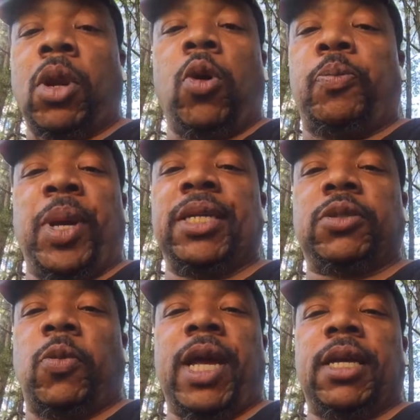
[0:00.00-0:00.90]
No
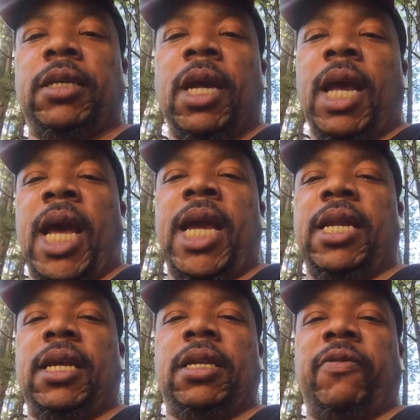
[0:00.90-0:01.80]
pits weighs
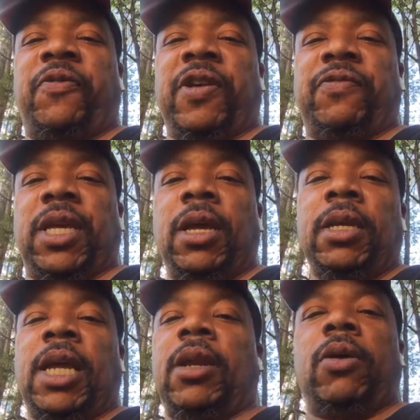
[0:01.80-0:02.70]
80 to 50.
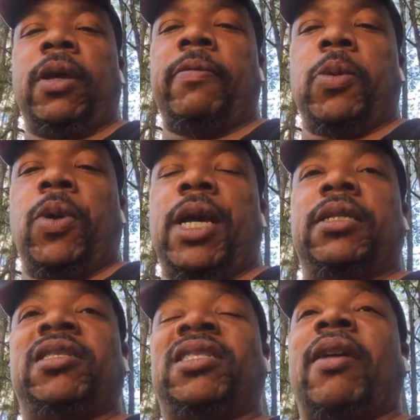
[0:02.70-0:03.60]
They don't even
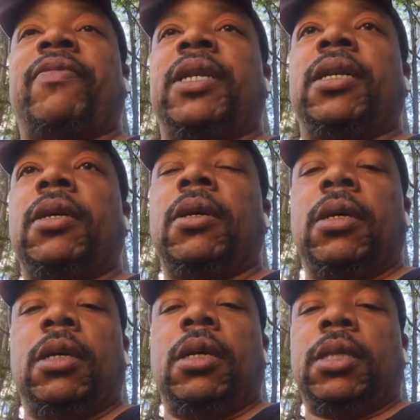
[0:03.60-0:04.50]
weigh 70.
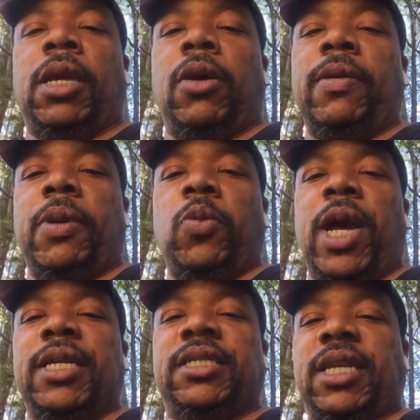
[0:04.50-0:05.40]
They don't
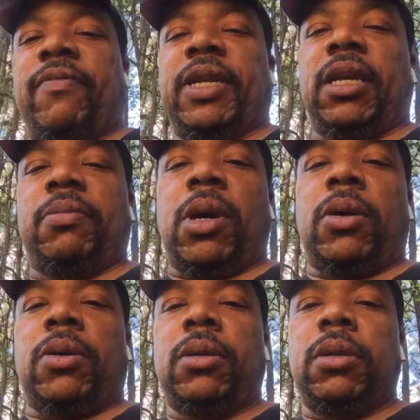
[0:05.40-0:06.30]
even weigh 70,
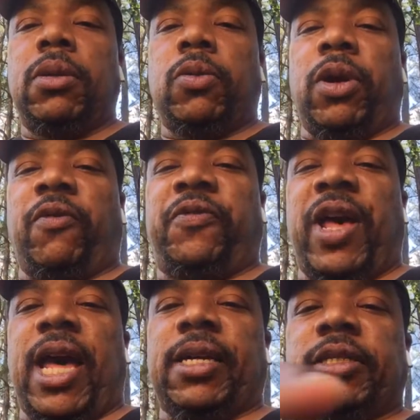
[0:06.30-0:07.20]
bro. Real
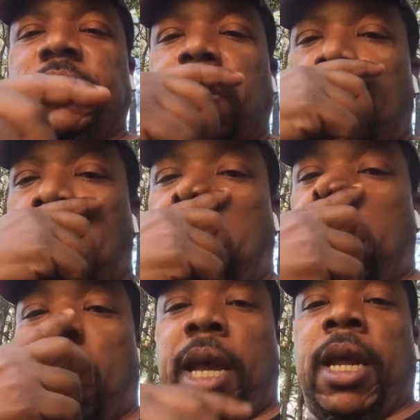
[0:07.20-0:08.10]
facts.
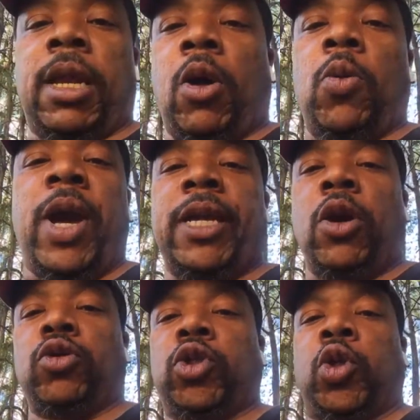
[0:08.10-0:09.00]
And they don't
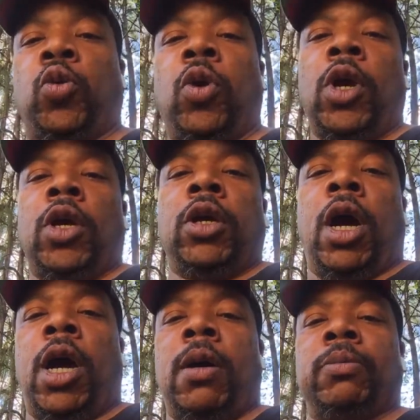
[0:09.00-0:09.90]
weigh no
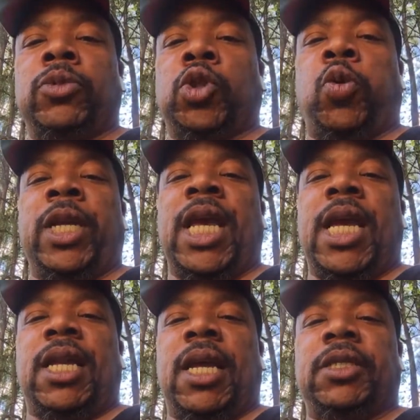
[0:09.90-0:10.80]

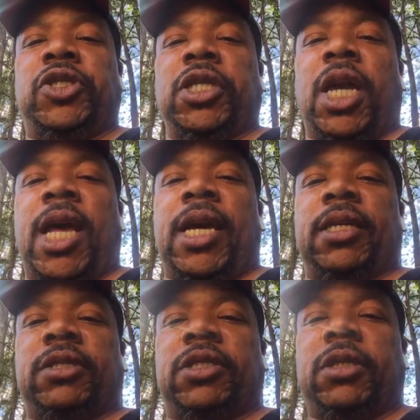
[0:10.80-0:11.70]
28-inch
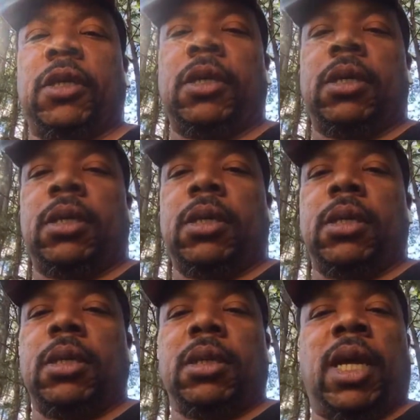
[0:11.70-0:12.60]
heads.
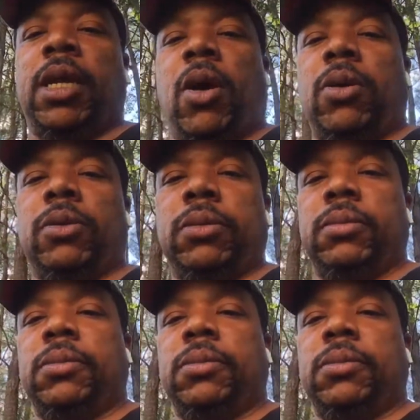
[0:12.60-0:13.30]
They don't.